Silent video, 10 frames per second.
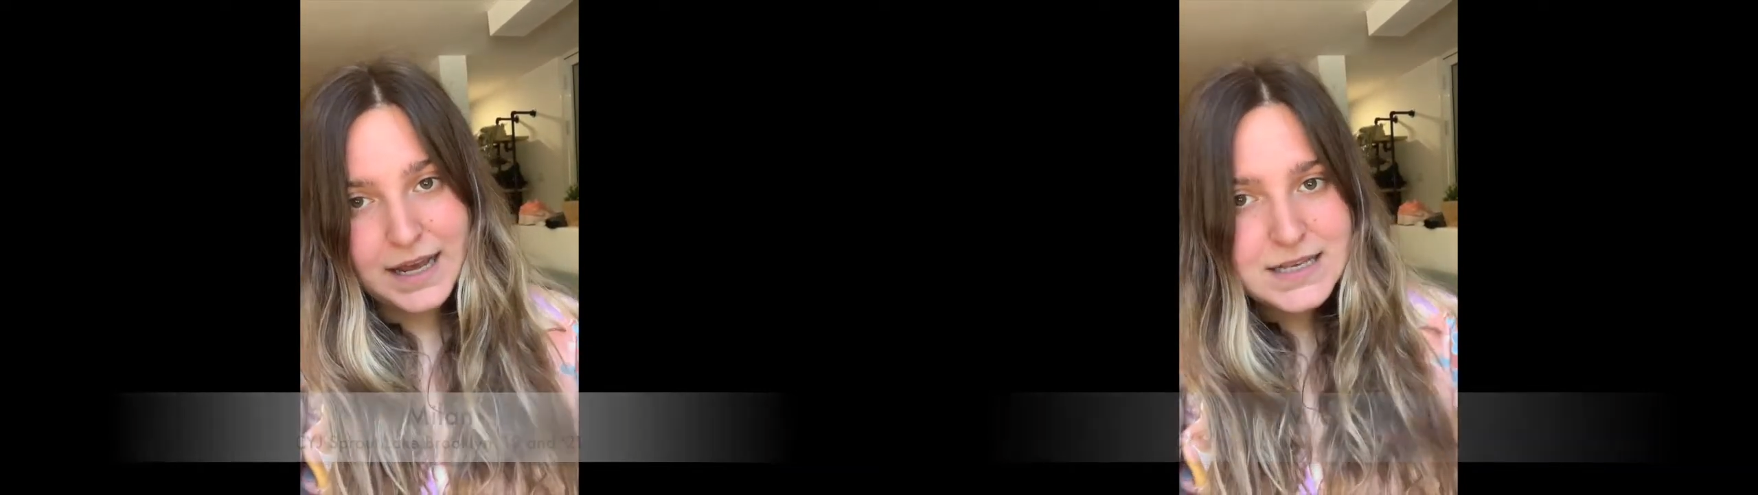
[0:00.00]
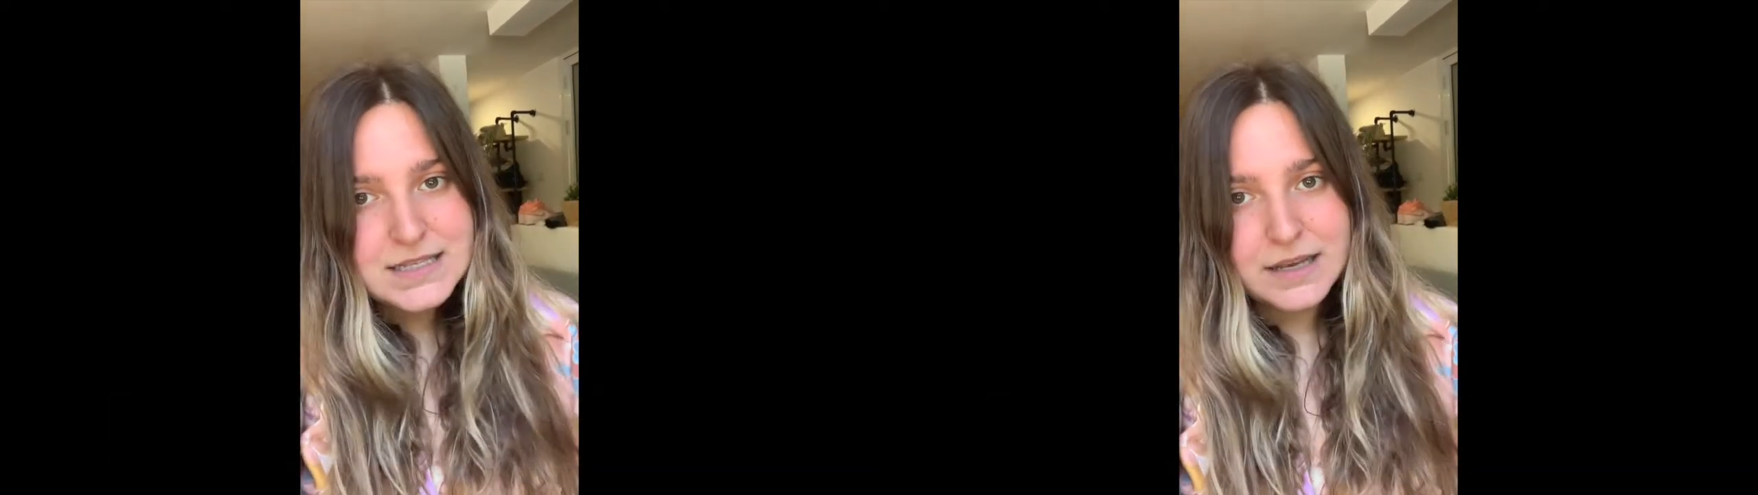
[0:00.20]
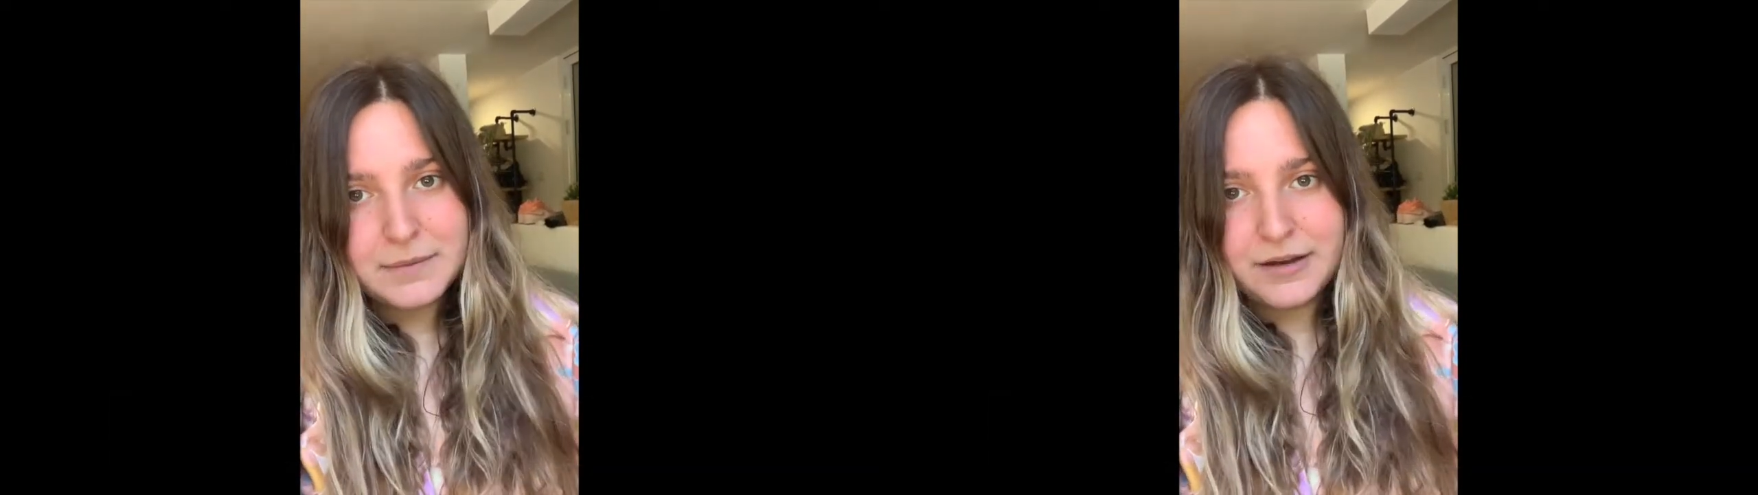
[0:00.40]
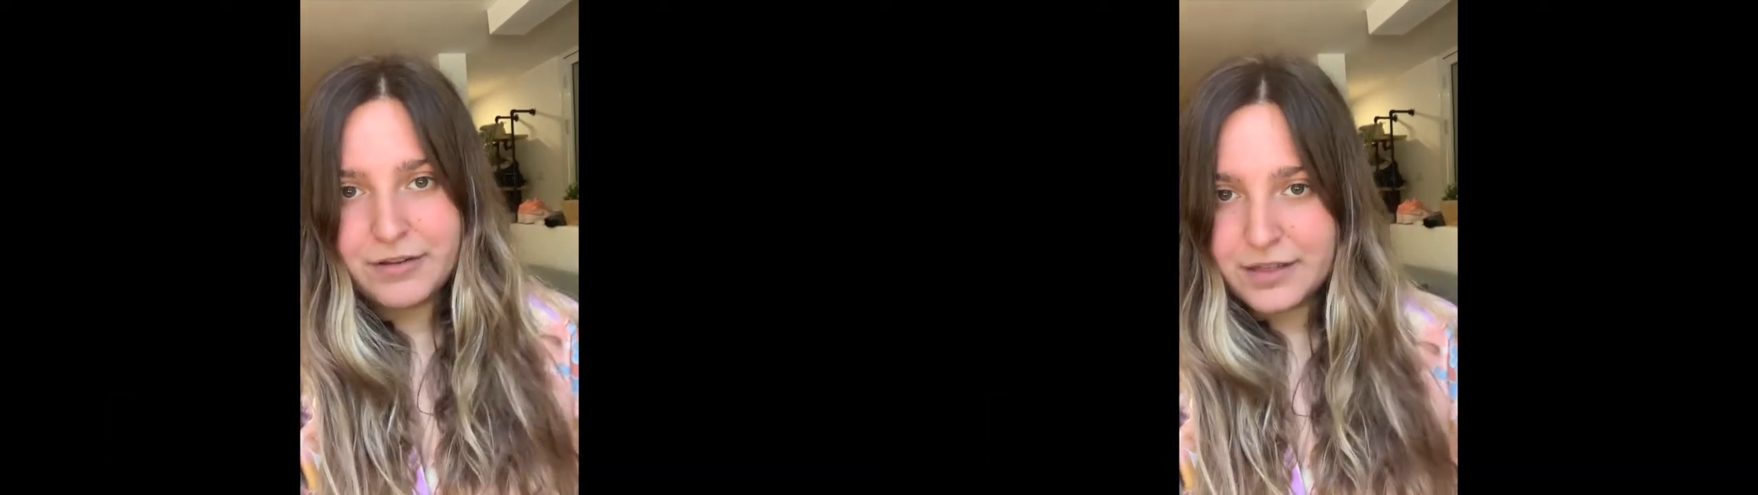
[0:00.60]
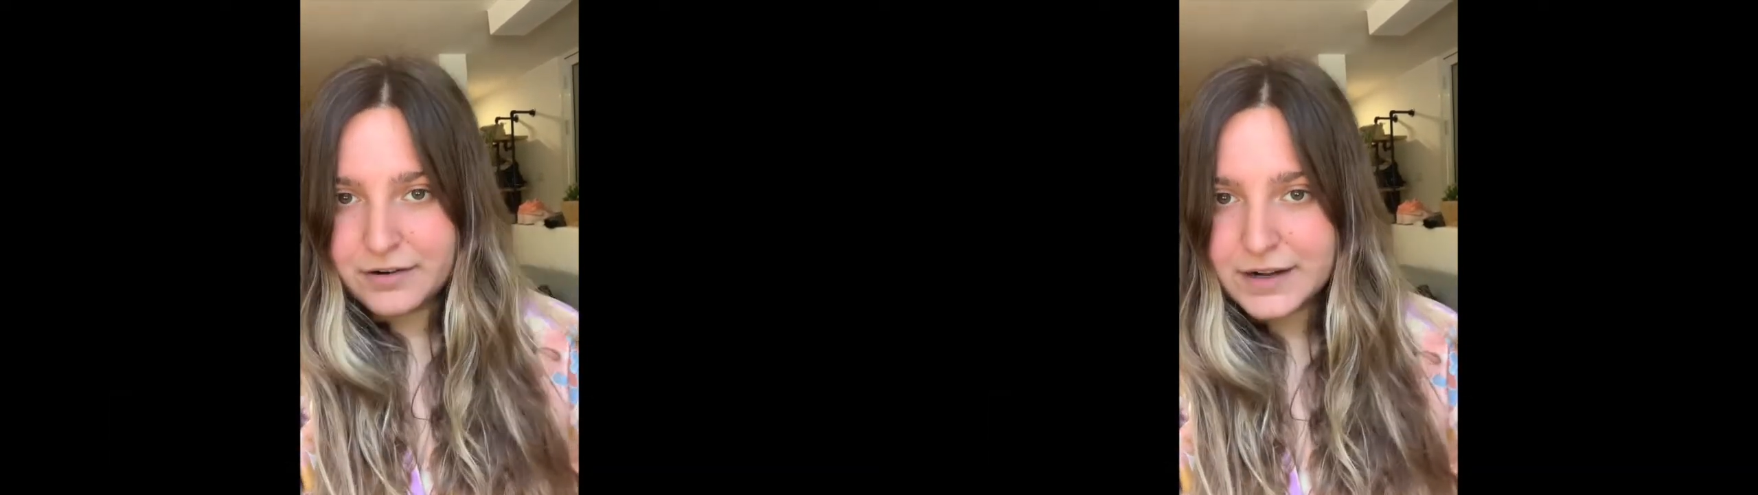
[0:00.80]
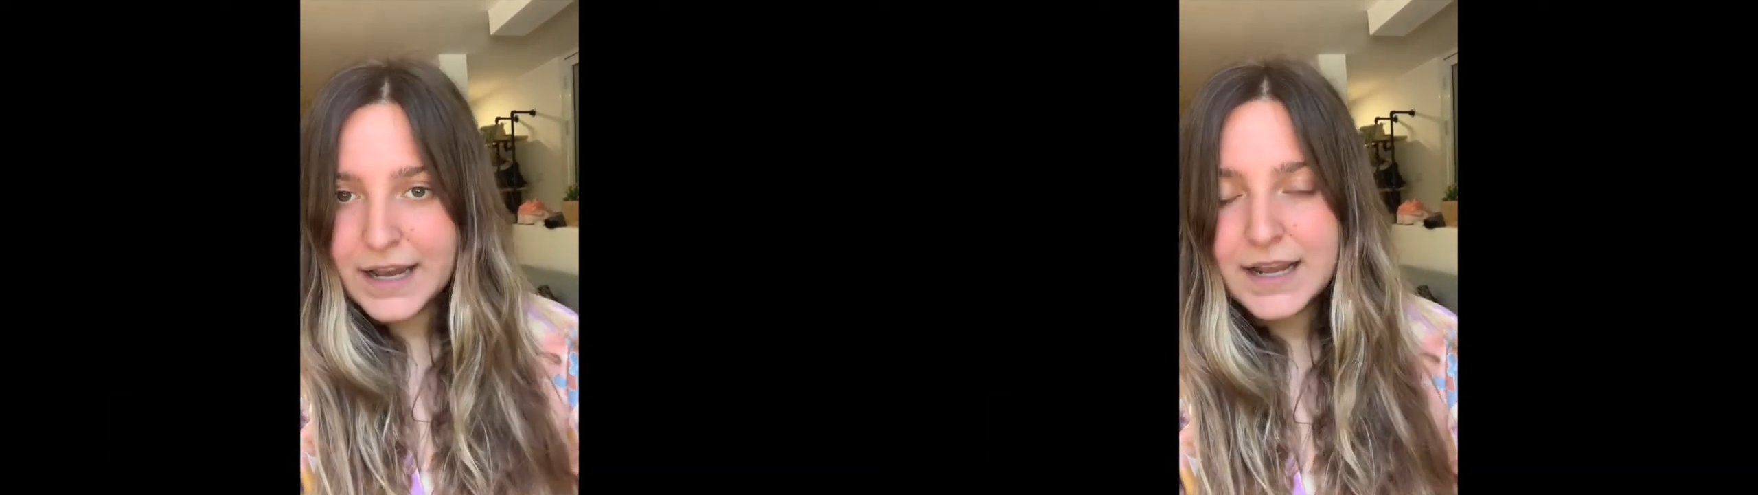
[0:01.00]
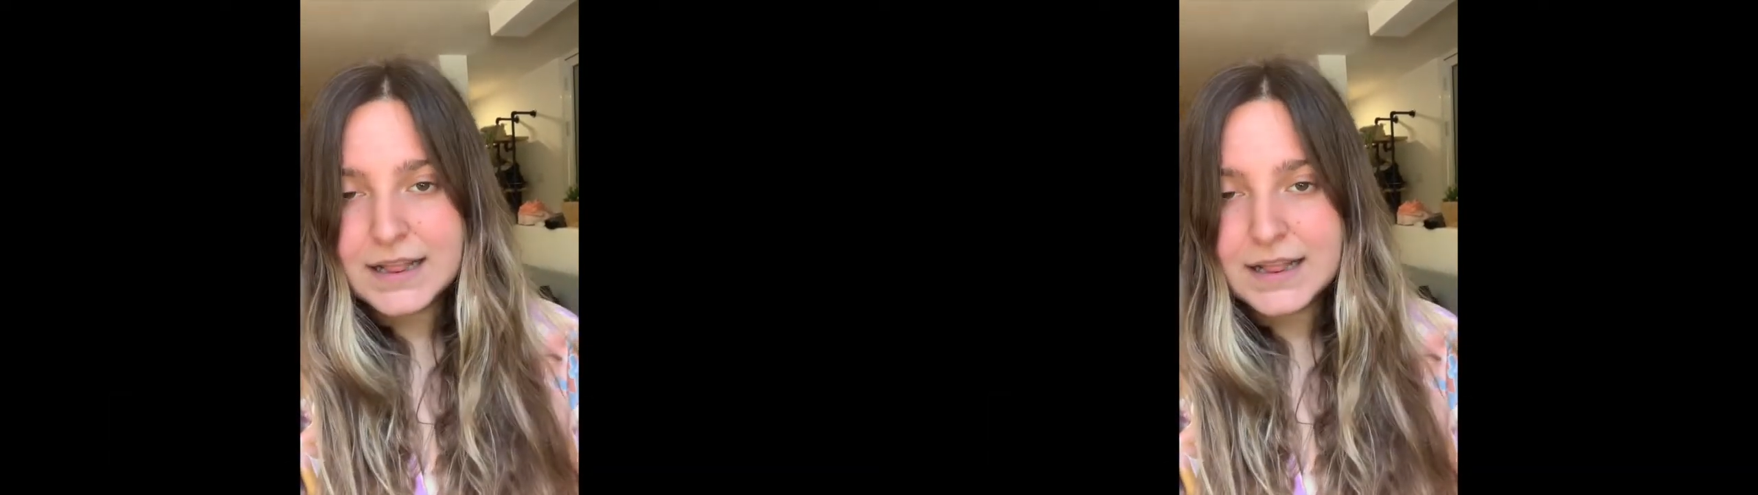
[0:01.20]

ask him, everything okay?